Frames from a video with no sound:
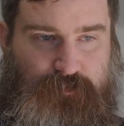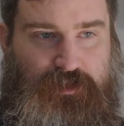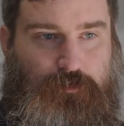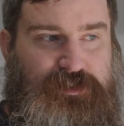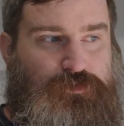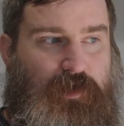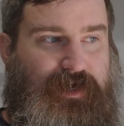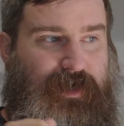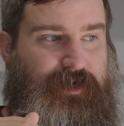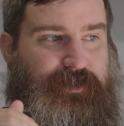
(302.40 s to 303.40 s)
the reason
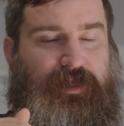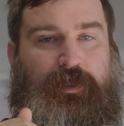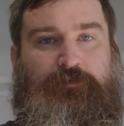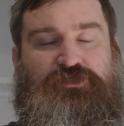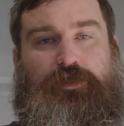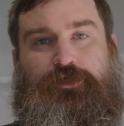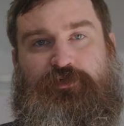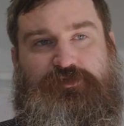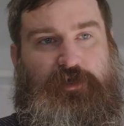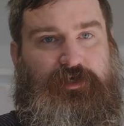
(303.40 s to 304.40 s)
why I came and started doing
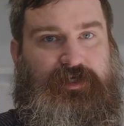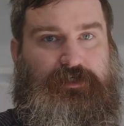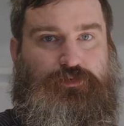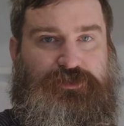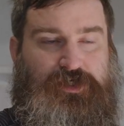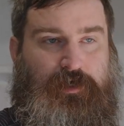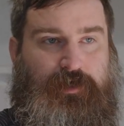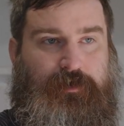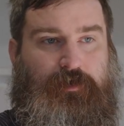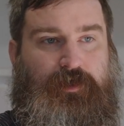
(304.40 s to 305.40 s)
this podcast with
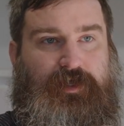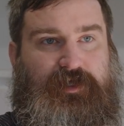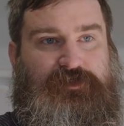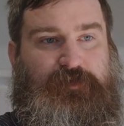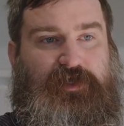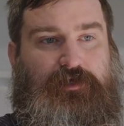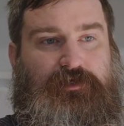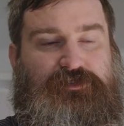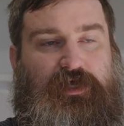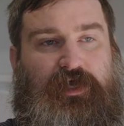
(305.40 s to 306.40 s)
John is
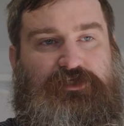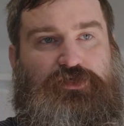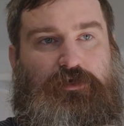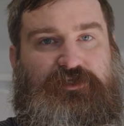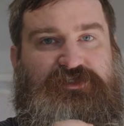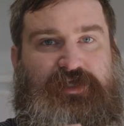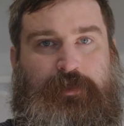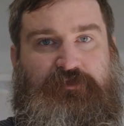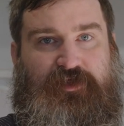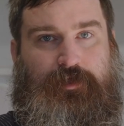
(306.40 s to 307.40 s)
because I saw the
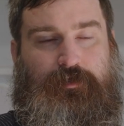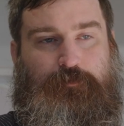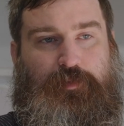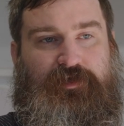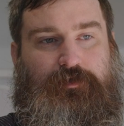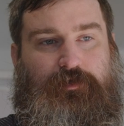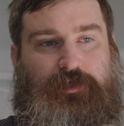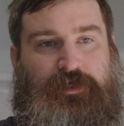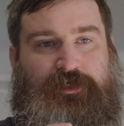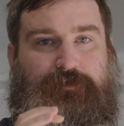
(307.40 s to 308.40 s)
same thing, but
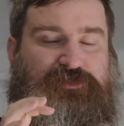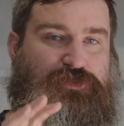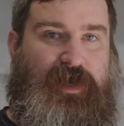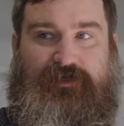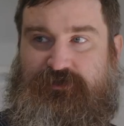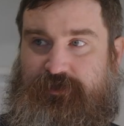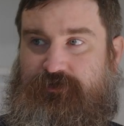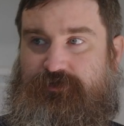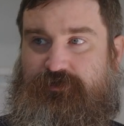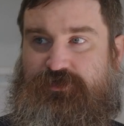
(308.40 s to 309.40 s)
in an abstract
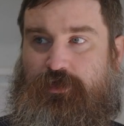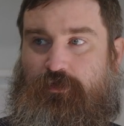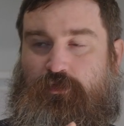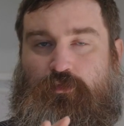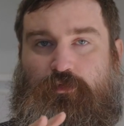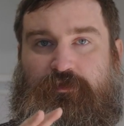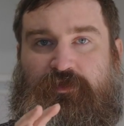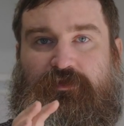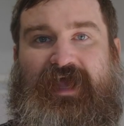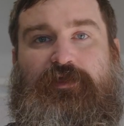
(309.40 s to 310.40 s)
sense. So
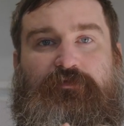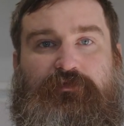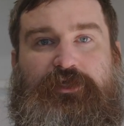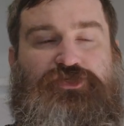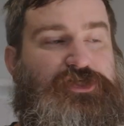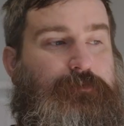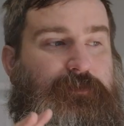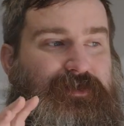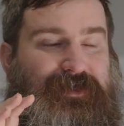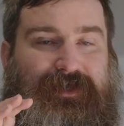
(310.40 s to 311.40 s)
the lack of leadership
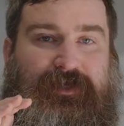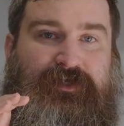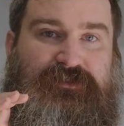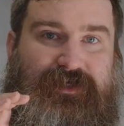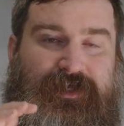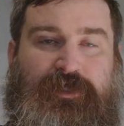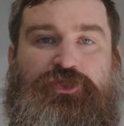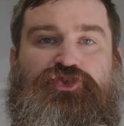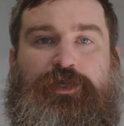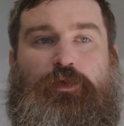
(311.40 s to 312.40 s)
in its
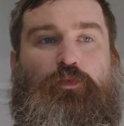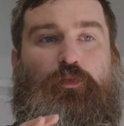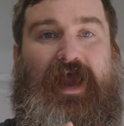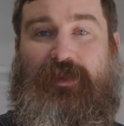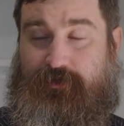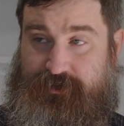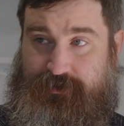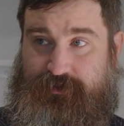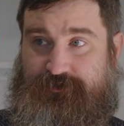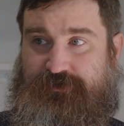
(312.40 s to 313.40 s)

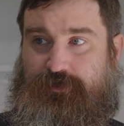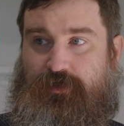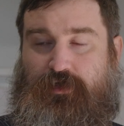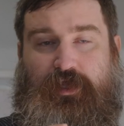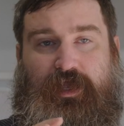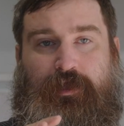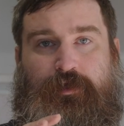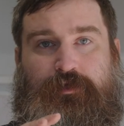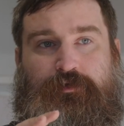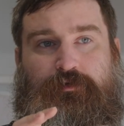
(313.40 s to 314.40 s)
in-generaliness.
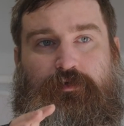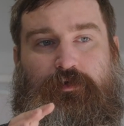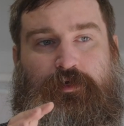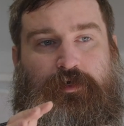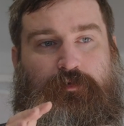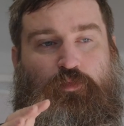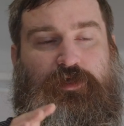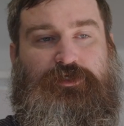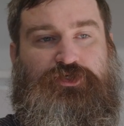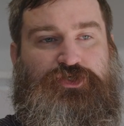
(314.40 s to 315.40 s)
And
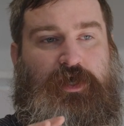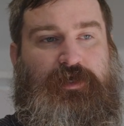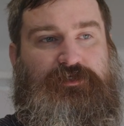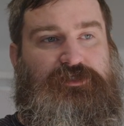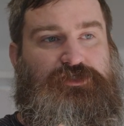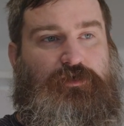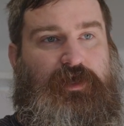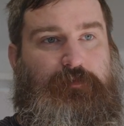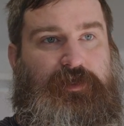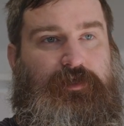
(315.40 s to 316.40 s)
what John is
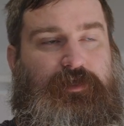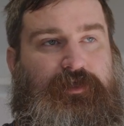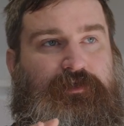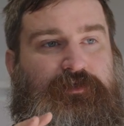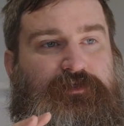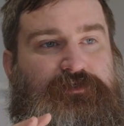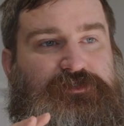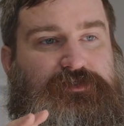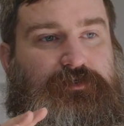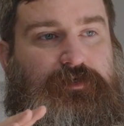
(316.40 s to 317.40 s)
describing is